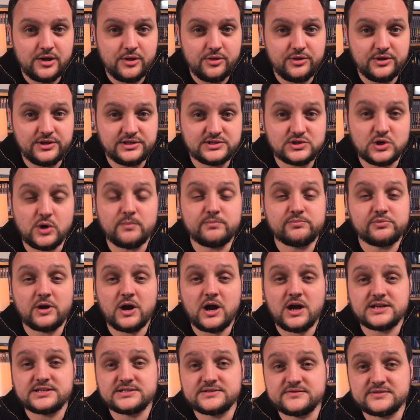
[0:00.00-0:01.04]
the top
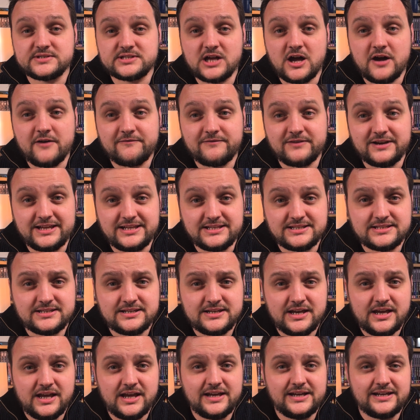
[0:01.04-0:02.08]
brass of Starfleet
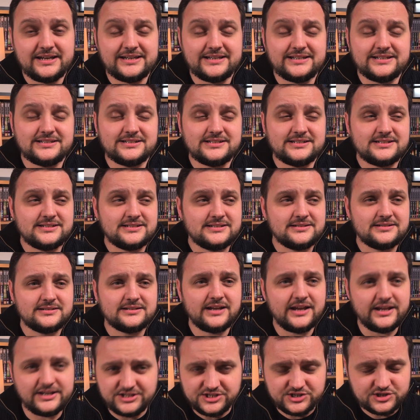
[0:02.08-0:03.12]
and
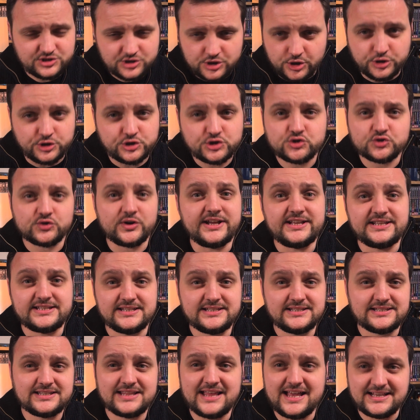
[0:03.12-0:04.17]
just go straight
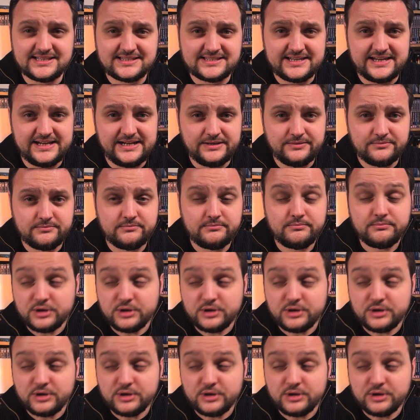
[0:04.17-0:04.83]
into that scene.